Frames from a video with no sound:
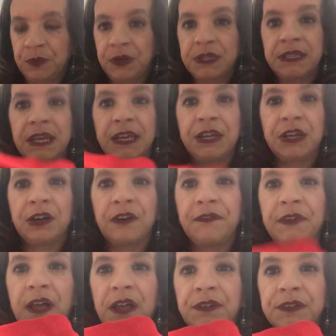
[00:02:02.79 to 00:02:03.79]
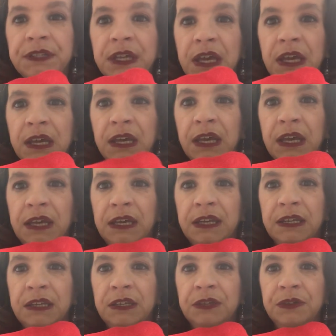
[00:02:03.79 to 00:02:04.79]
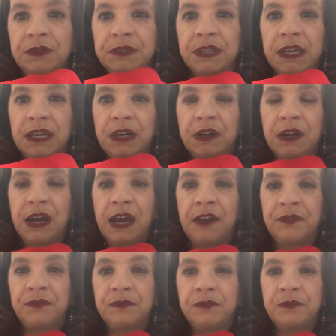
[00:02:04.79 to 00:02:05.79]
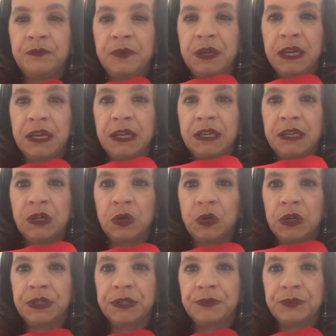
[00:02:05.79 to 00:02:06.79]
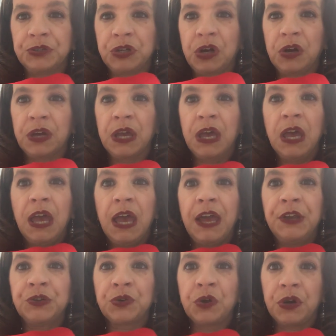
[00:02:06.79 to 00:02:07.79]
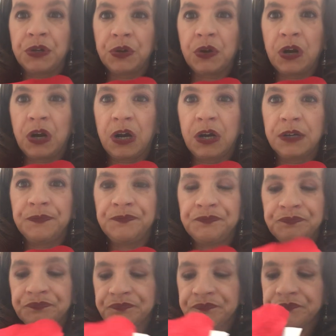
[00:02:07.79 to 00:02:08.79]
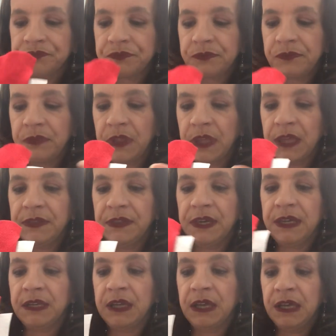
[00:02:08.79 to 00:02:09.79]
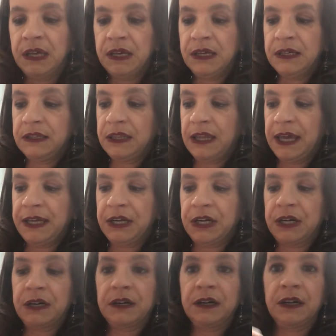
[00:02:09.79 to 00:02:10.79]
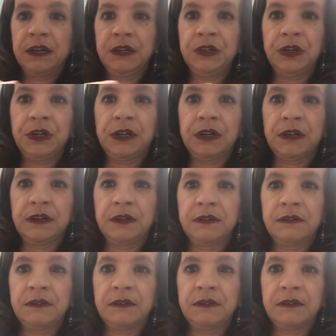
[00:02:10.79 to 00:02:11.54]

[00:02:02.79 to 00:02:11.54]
want to take your felt and use like a craft pen or some chalk and draw your heart. Then layer your